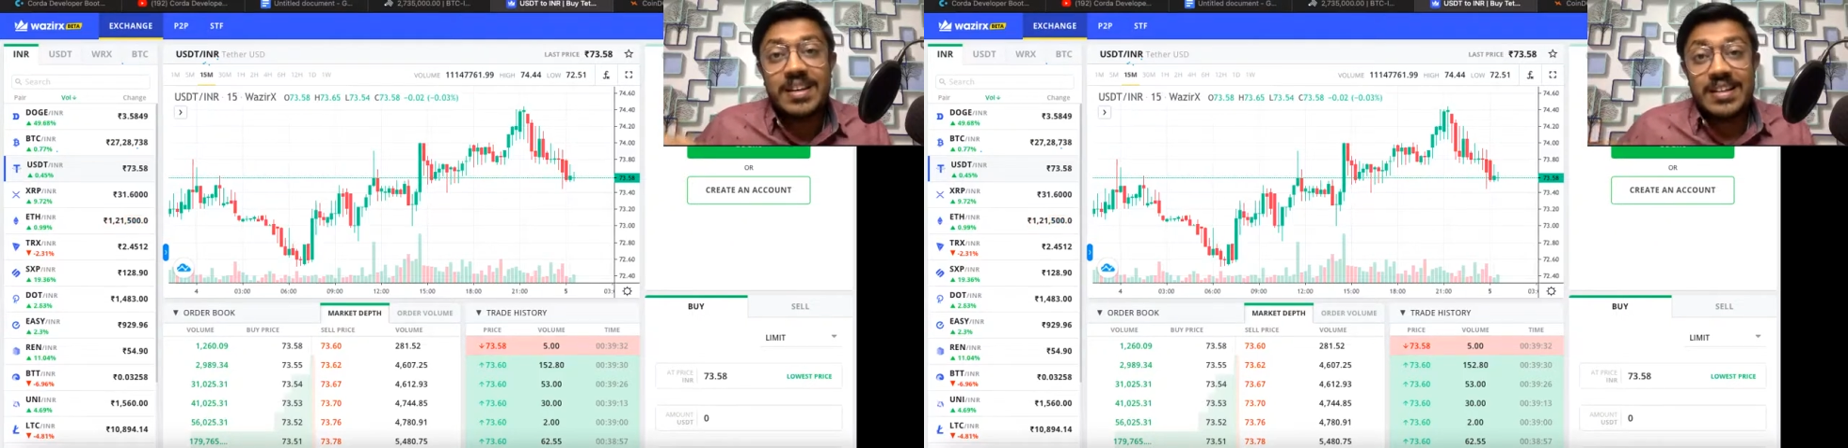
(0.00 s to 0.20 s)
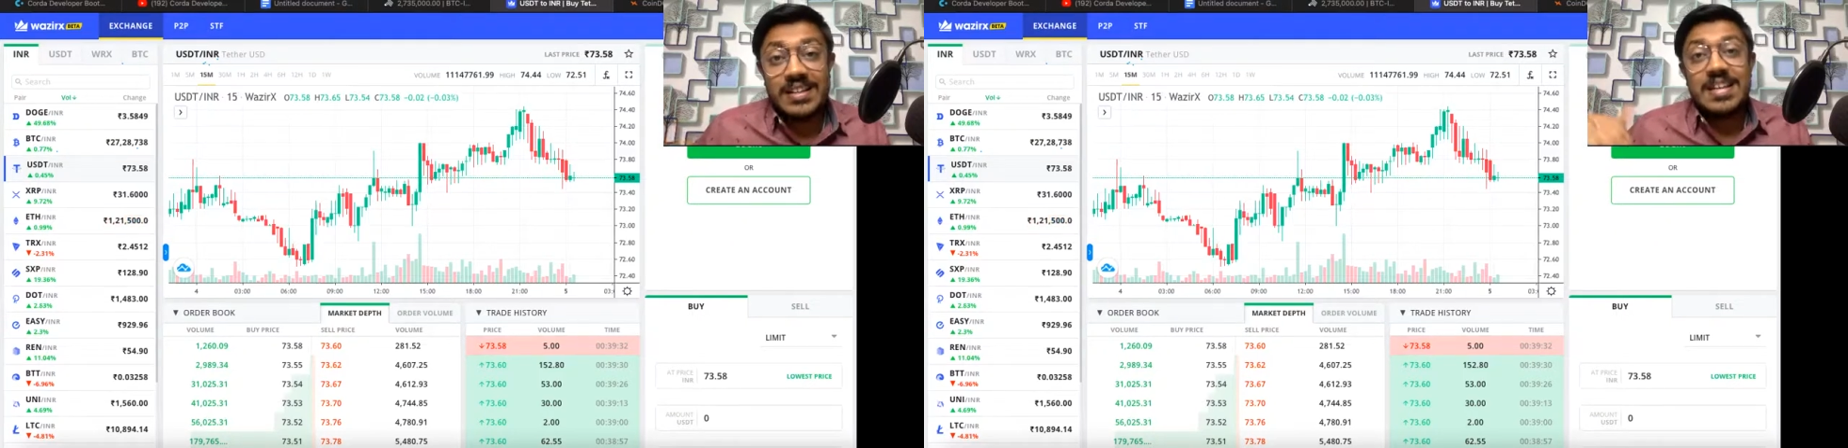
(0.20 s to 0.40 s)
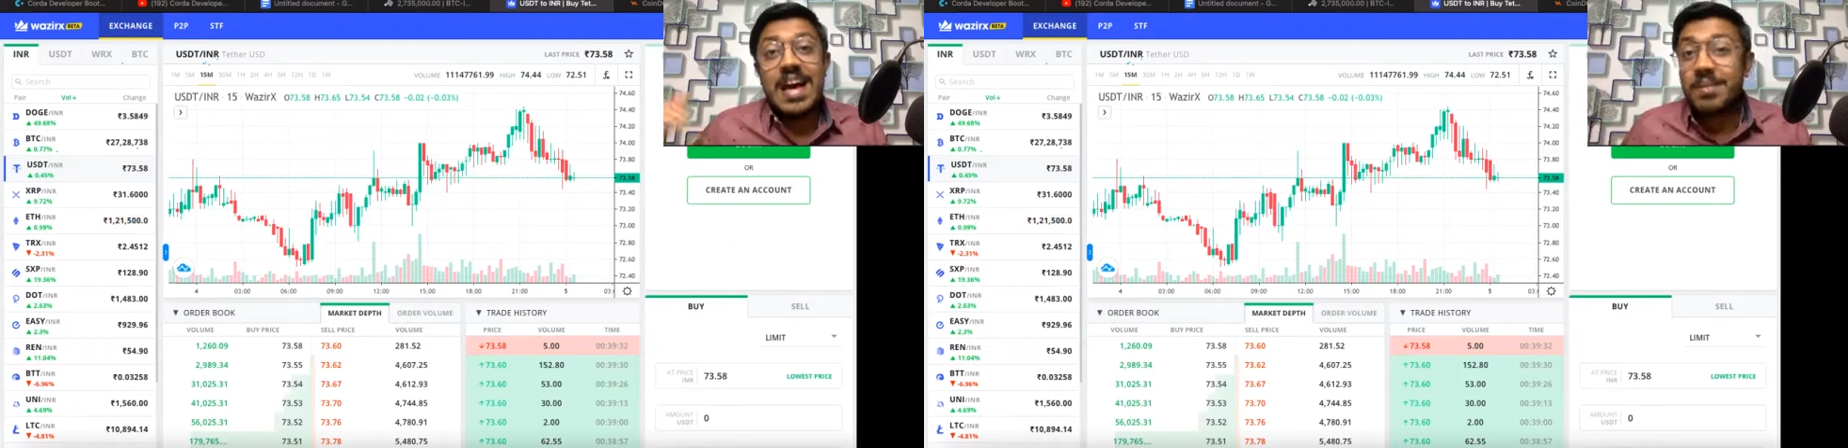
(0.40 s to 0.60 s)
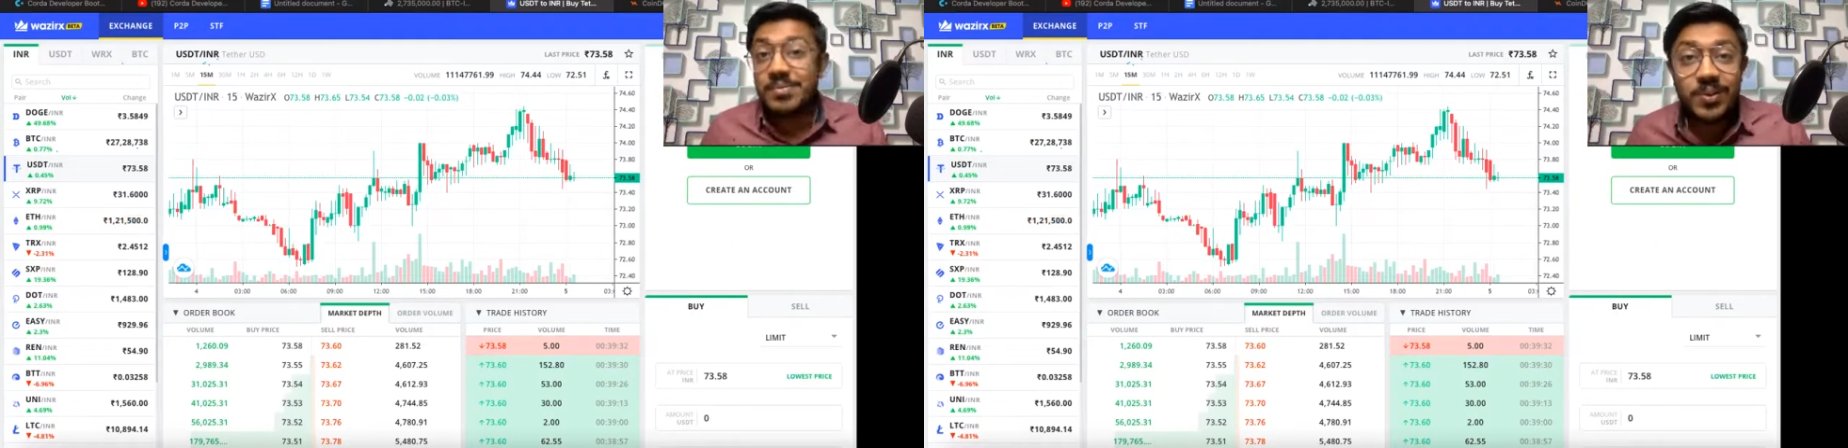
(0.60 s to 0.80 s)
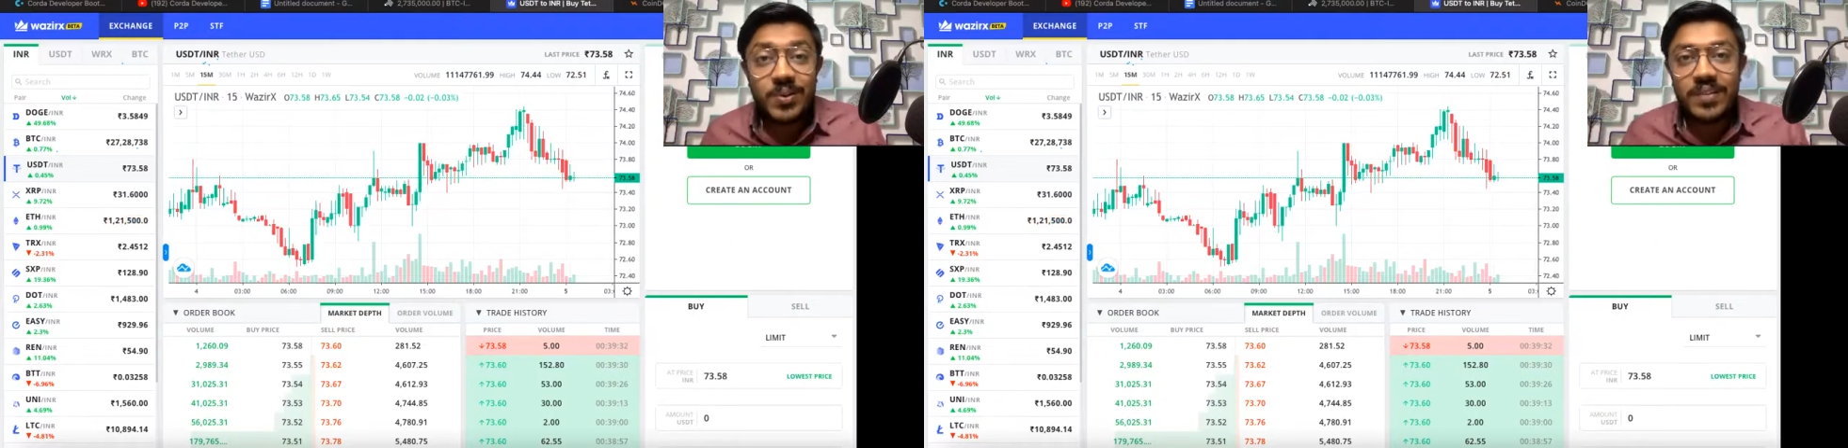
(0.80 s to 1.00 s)
it is
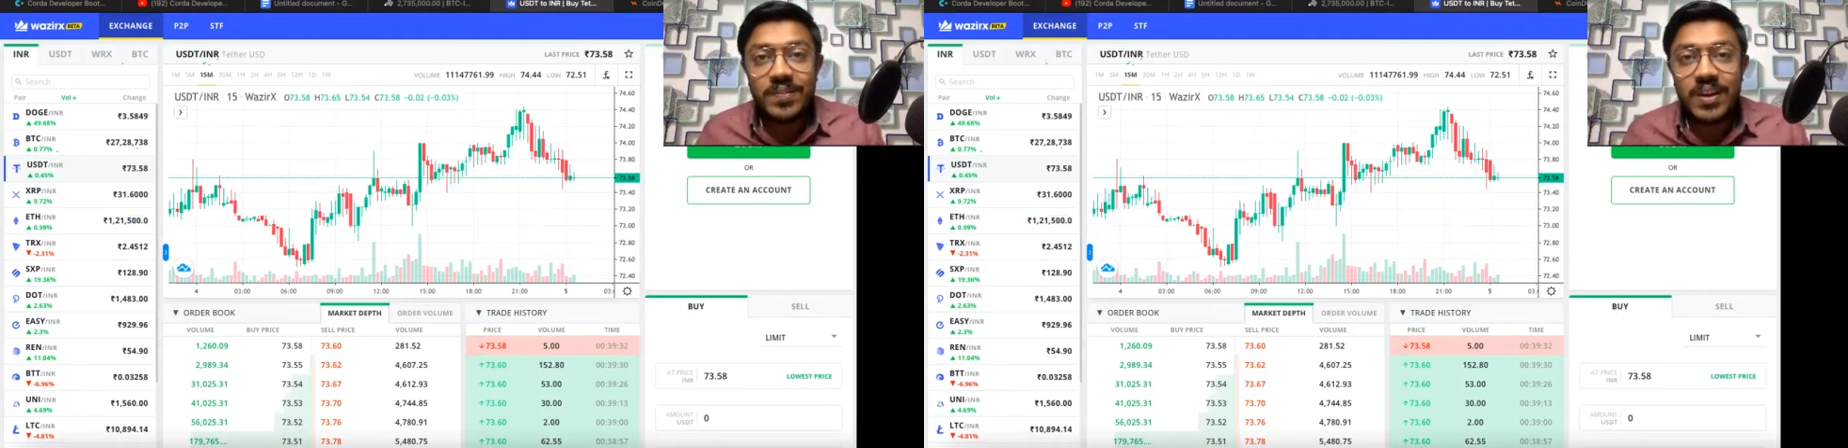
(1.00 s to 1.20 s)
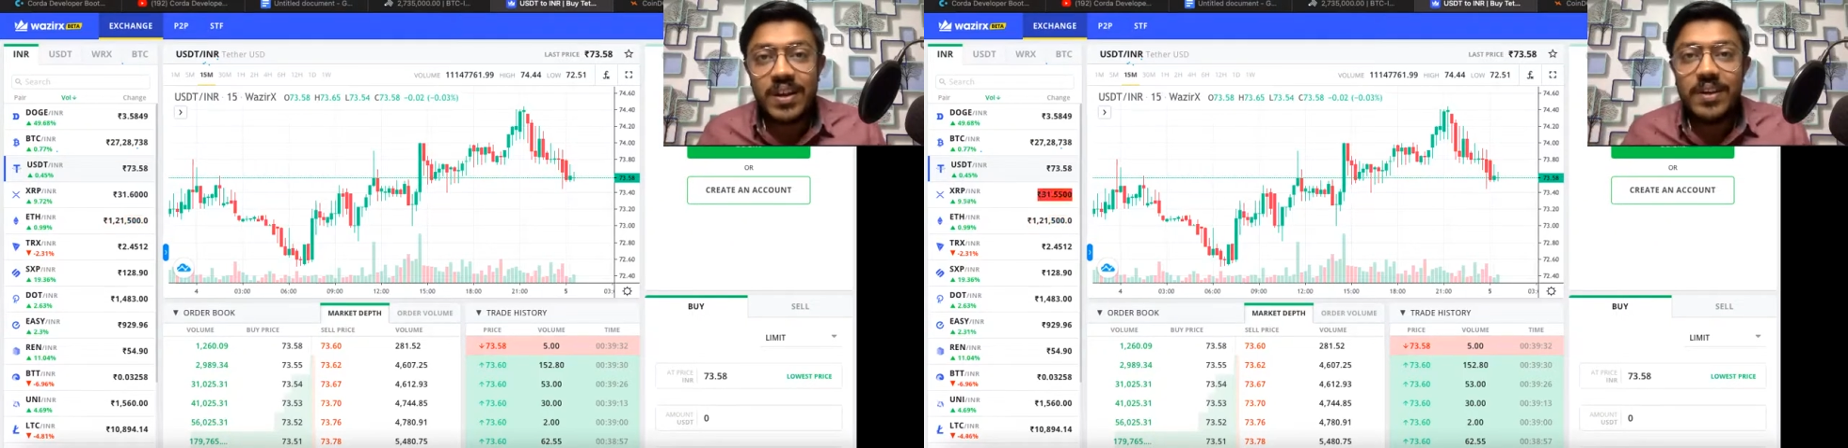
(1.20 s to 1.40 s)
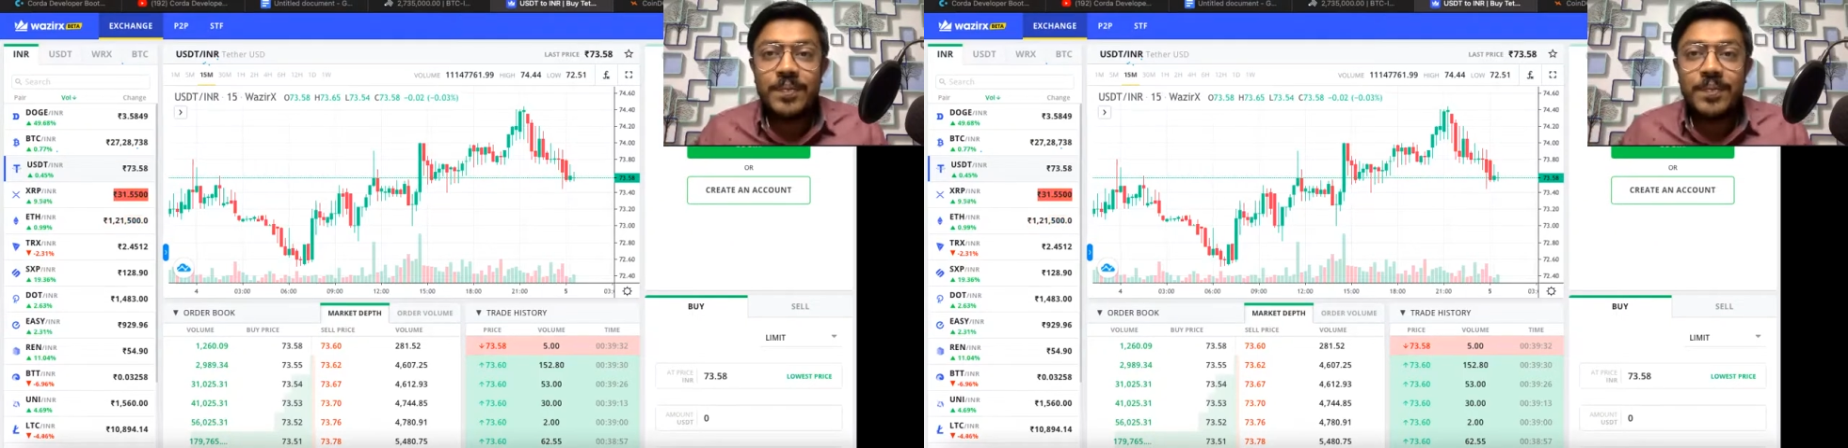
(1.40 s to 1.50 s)
absolutely free.